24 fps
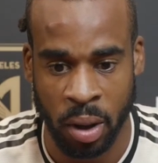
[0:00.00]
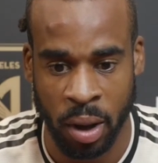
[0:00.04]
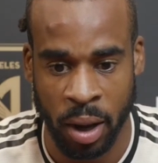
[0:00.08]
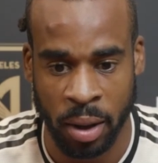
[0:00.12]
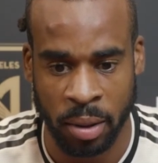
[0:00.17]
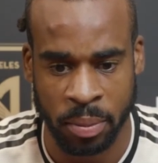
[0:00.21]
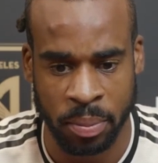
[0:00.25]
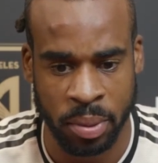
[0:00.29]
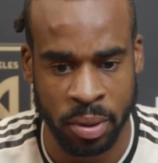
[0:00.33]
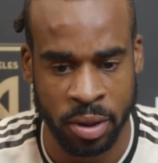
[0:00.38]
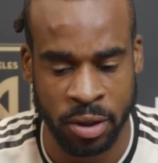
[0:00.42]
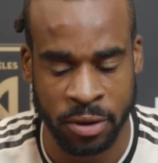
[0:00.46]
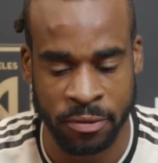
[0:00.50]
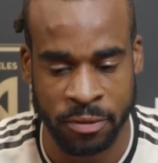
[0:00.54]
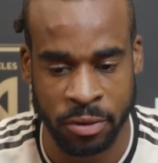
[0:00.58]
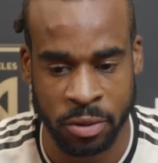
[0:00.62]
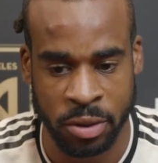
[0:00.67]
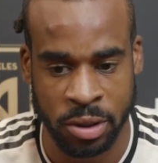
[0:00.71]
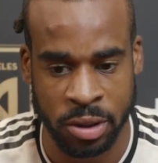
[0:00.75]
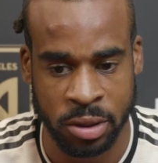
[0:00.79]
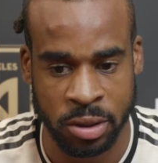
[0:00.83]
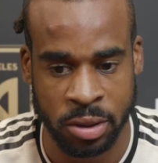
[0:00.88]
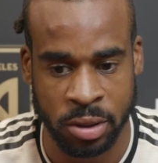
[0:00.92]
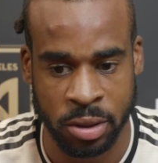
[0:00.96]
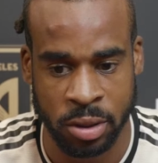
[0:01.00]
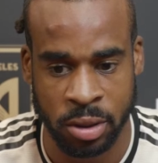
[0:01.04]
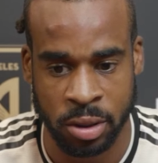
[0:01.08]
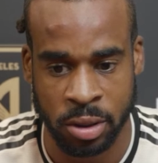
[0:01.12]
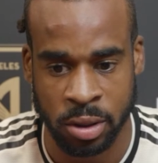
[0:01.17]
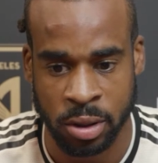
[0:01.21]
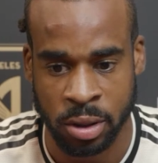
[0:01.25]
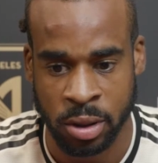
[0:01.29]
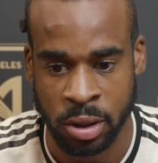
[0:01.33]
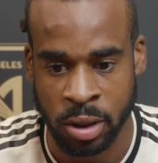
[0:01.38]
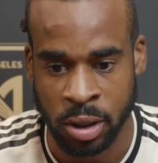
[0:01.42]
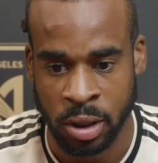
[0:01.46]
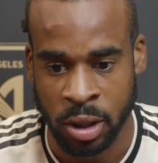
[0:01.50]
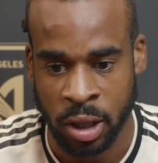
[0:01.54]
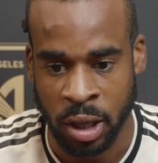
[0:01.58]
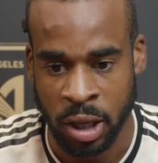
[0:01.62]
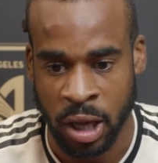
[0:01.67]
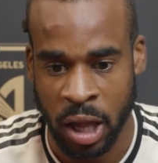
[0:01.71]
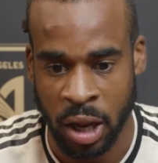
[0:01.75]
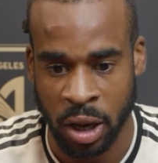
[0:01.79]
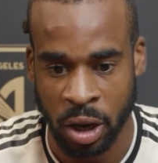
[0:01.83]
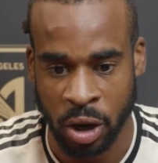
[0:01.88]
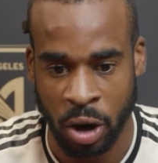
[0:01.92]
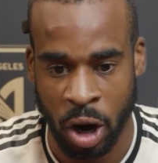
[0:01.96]
I believe it was to
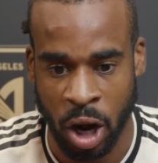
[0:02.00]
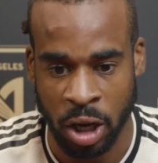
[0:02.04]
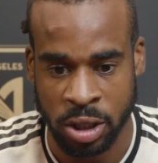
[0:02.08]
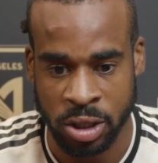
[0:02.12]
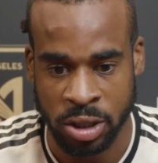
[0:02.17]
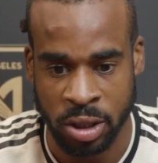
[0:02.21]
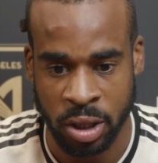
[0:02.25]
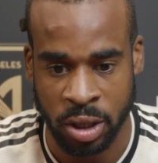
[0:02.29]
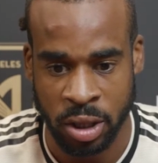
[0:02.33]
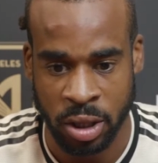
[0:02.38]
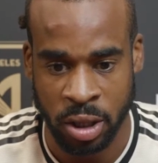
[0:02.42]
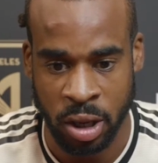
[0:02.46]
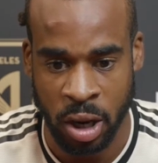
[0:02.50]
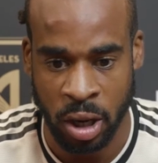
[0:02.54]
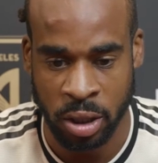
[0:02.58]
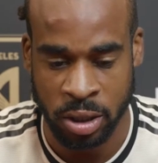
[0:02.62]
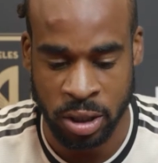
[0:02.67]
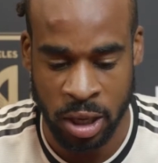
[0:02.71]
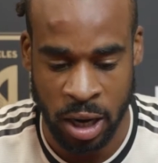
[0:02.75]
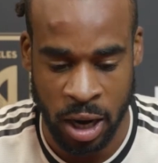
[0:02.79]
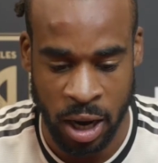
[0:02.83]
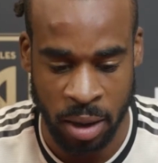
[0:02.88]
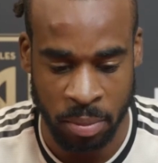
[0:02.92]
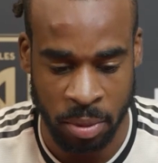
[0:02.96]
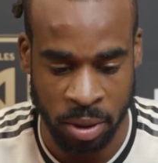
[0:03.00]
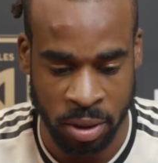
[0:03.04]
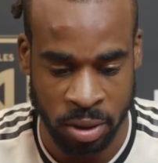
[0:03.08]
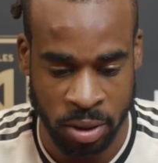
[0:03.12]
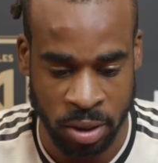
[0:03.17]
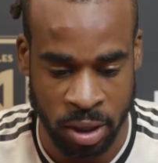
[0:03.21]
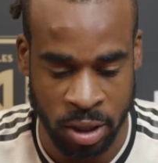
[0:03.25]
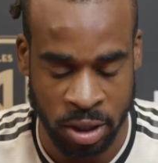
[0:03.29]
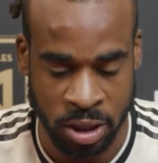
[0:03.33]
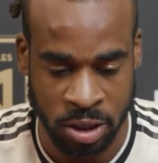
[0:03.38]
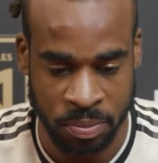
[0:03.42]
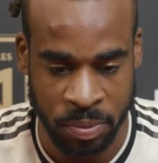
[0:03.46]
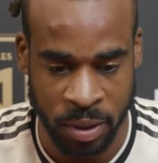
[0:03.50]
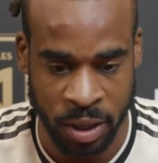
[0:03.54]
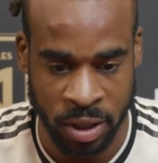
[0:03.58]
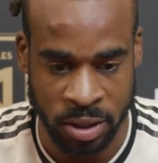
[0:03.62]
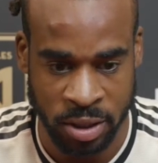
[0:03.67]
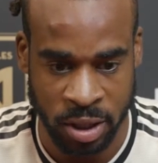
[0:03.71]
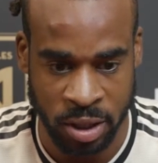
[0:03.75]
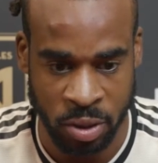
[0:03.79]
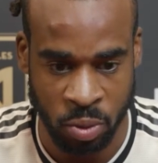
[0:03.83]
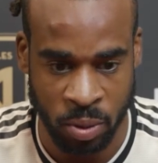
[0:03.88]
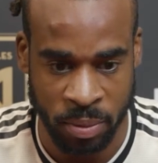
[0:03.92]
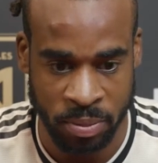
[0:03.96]
Kellen Acosta, and he got time and space,
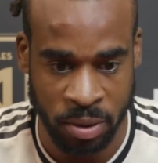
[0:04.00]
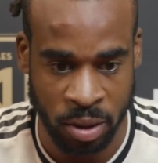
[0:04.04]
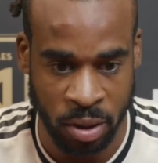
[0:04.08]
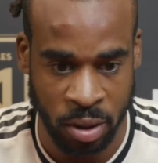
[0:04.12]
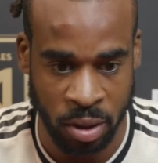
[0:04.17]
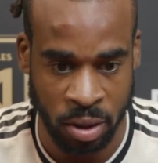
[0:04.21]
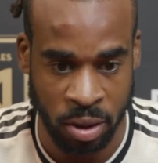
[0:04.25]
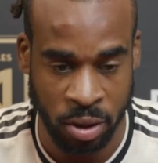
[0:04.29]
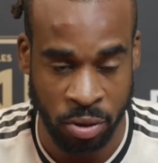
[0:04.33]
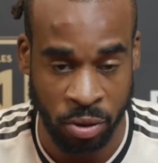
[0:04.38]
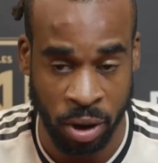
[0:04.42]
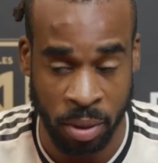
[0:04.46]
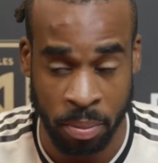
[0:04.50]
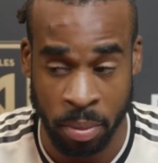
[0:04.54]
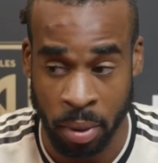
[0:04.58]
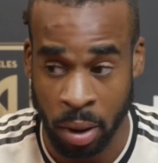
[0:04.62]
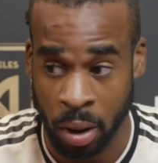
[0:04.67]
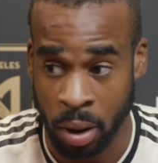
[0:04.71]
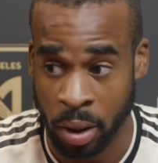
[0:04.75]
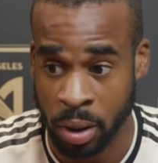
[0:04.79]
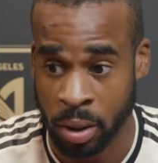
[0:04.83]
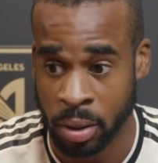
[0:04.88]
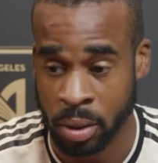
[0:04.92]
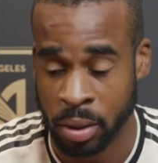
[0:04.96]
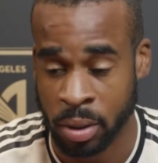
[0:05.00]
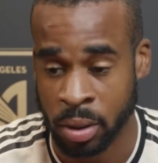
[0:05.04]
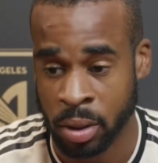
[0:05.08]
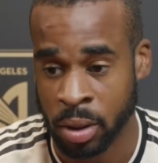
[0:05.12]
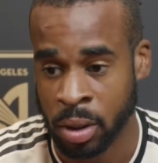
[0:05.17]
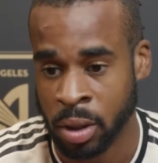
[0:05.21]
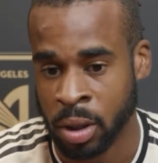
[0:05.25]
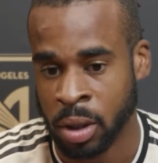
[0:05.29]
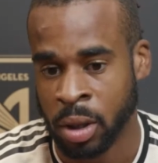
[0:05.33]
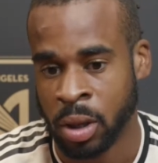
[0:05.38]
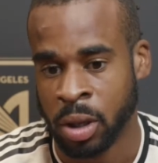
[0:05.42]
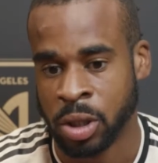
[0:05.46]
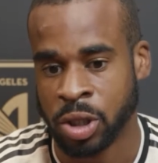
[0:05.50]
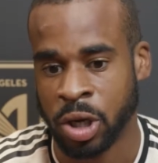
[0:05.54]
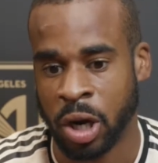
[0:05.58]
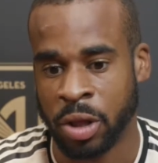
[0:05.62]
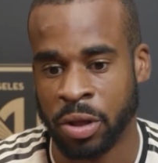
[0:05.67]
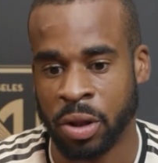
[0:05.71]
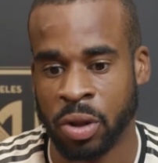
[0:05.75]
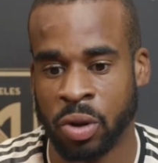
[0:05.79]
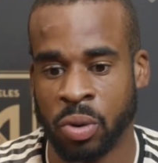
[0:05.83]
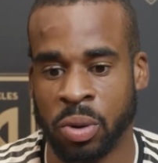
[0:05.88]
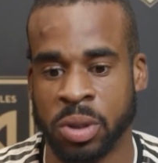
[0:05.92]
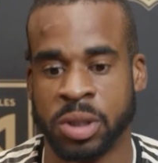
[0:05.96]
and he whipped in a great ball, and
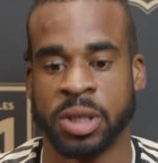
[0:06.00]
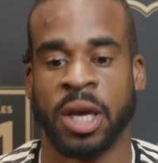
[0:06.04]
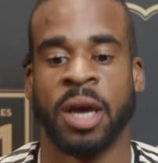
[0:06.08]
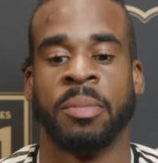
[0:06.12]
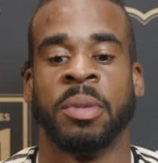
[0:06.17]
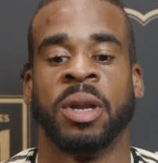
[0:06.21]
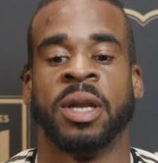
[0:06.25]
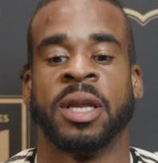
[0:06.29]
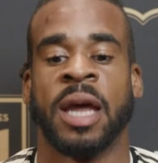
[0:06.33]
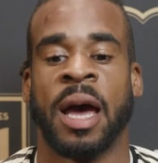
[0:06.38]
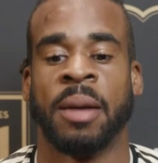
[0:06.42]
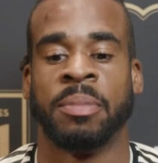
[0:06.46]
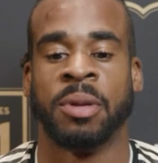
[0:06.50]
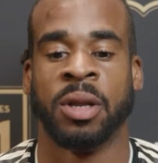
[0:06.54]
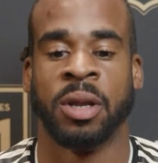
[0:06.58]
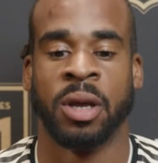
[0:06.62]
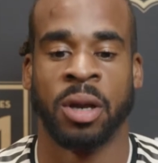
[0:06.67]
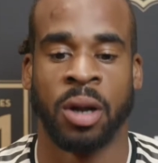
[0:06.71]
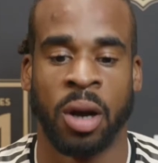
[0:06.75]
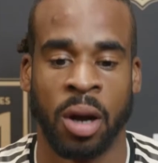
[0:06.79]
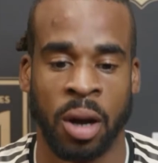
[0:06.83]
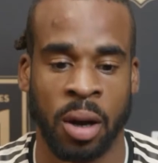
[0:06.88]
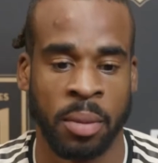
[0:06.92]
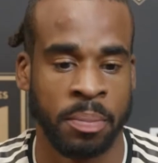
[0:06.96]
Jonathan Lewis came in and tapped it in.